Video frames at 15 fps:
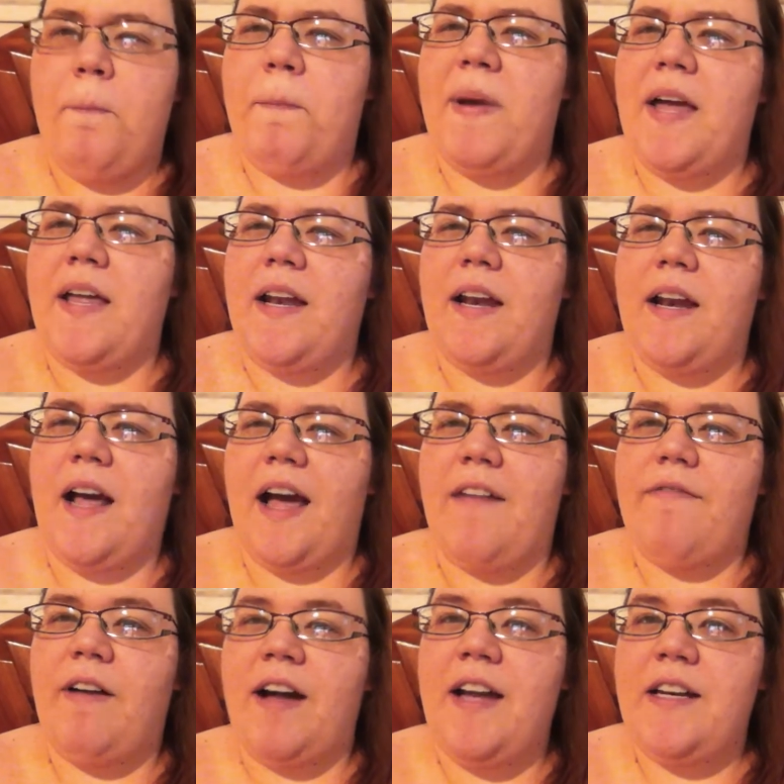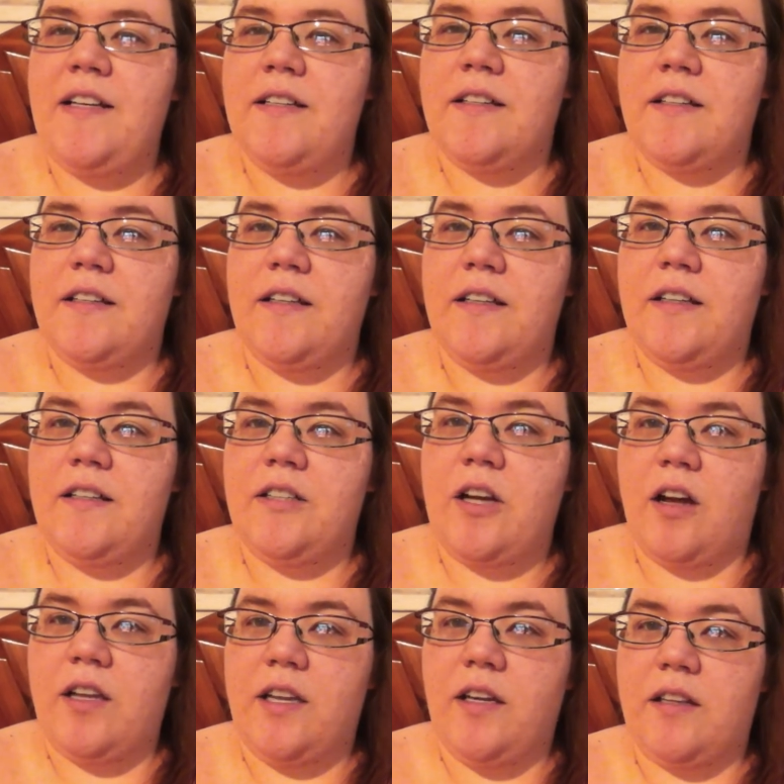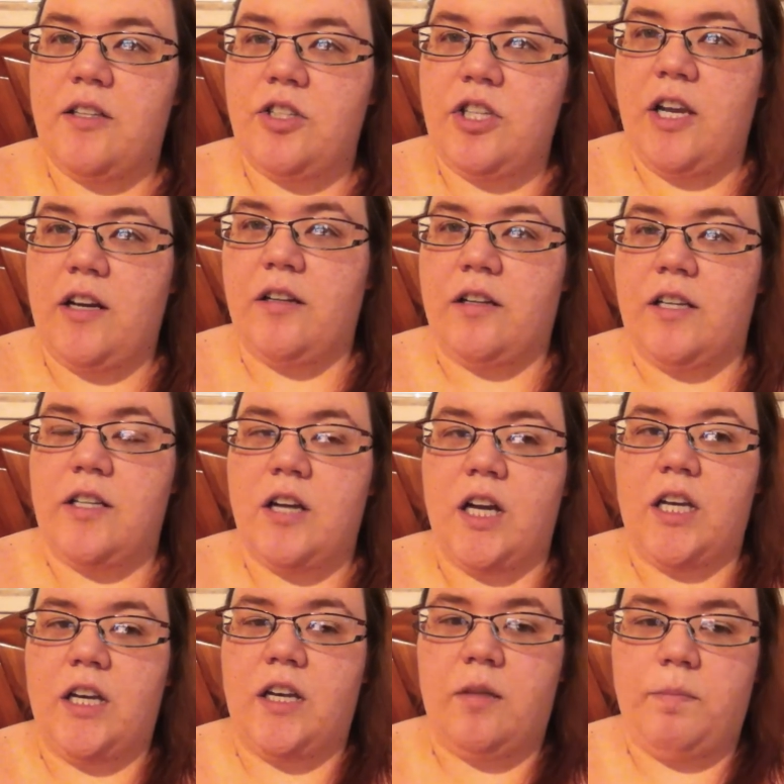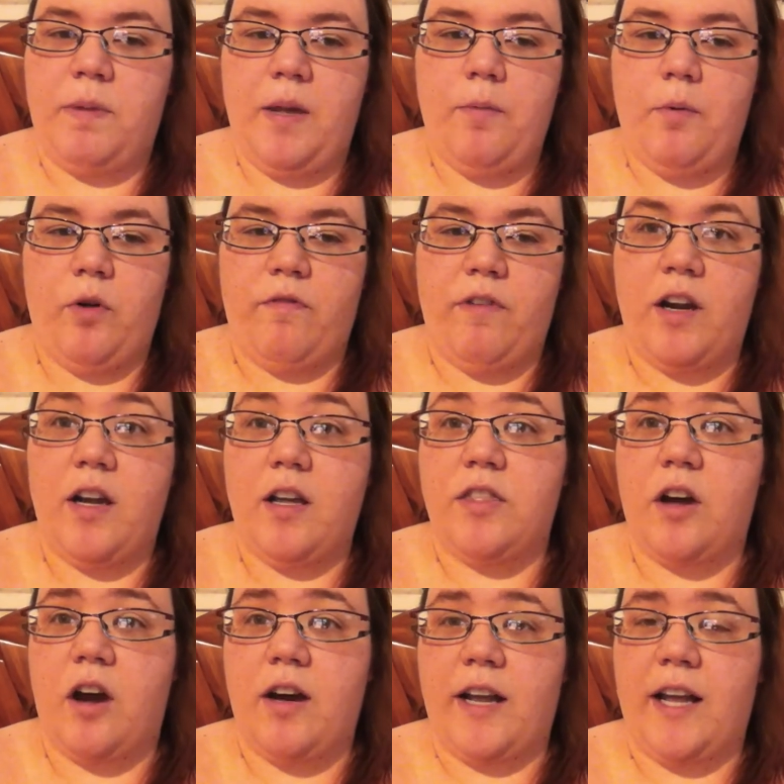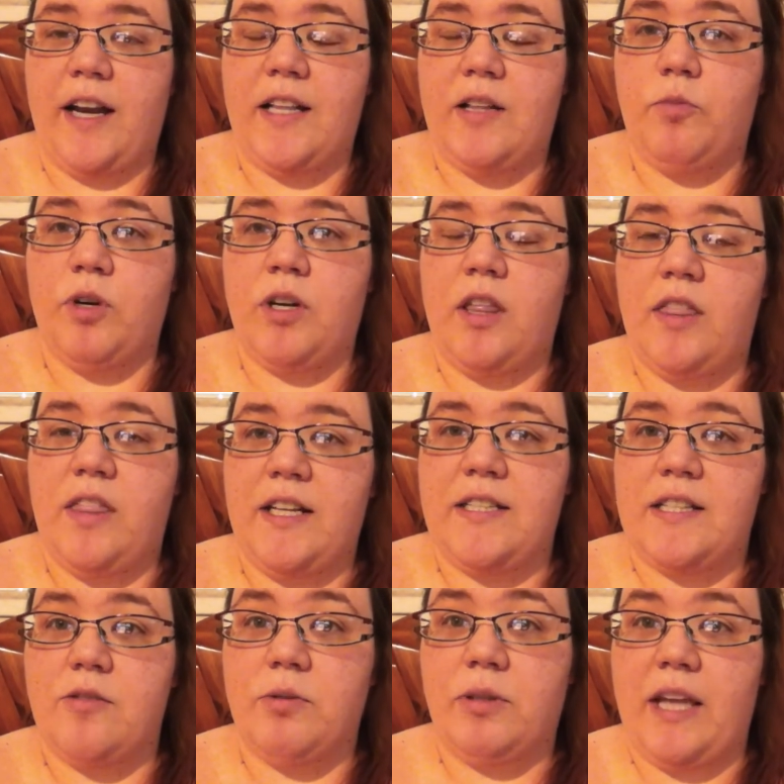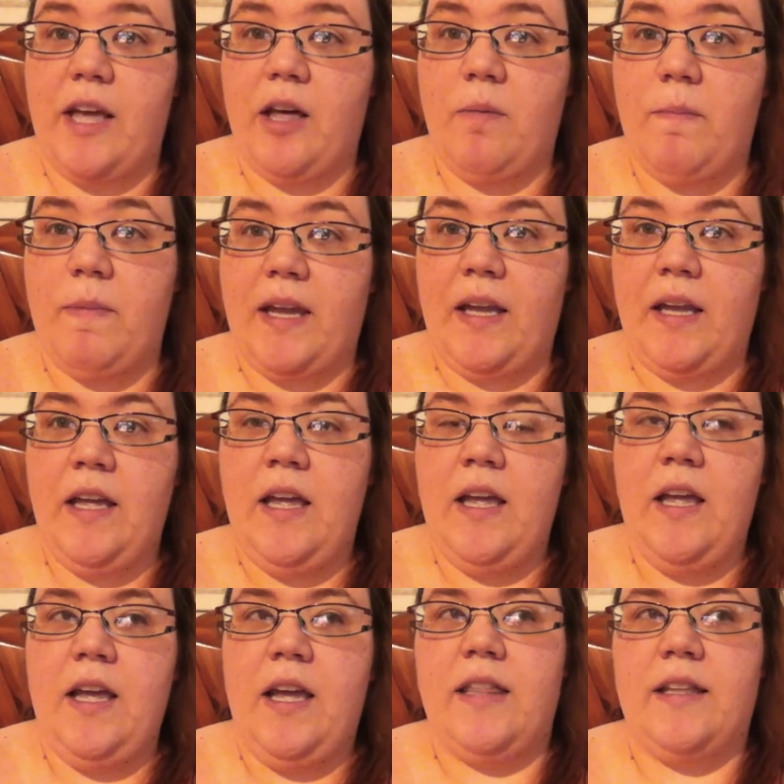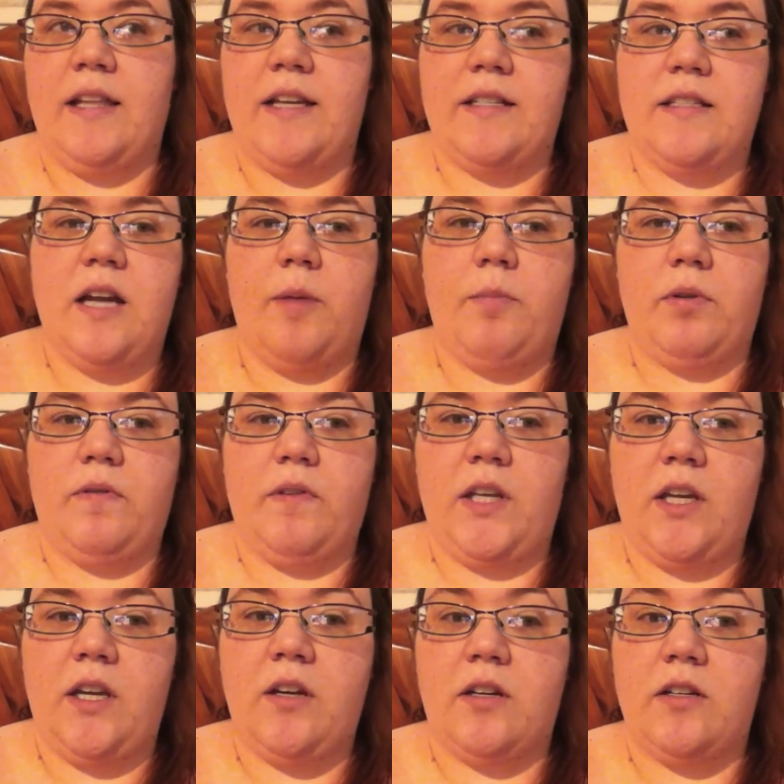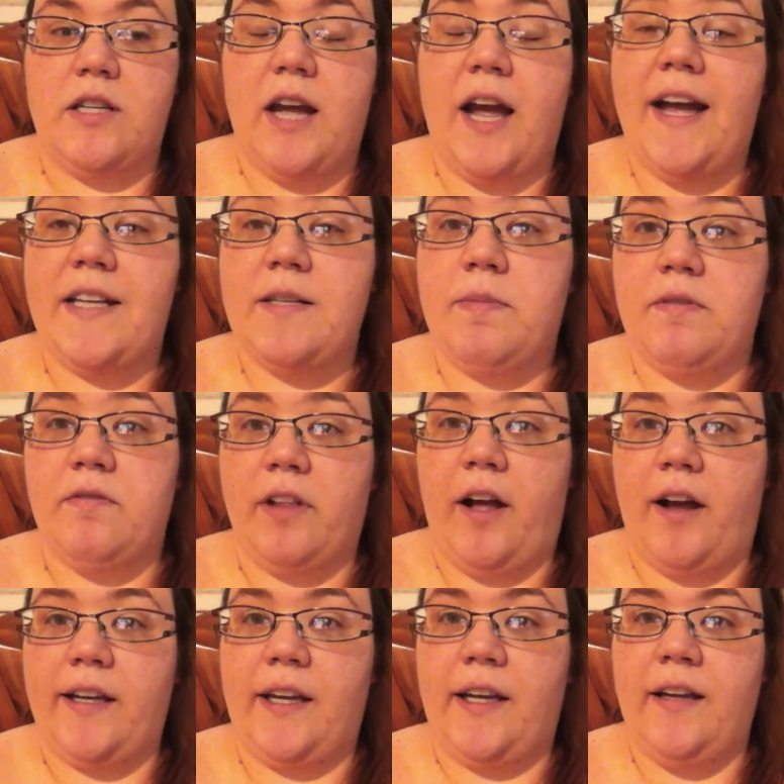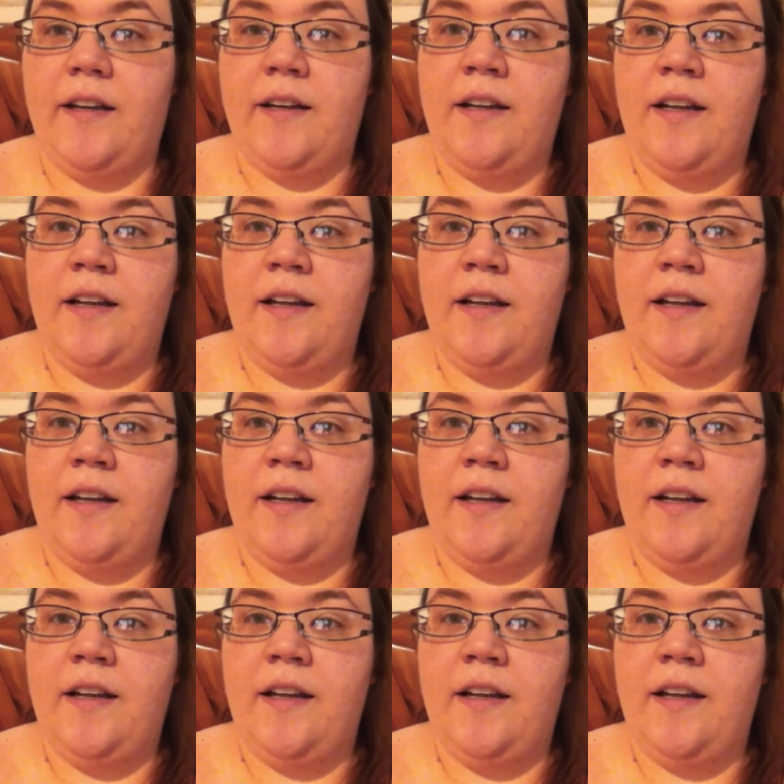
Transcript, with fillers: But I find talking on this channel and talking to the people very cathartic, and it, one of the things that's really helped me in the last couple of years has been vlogging.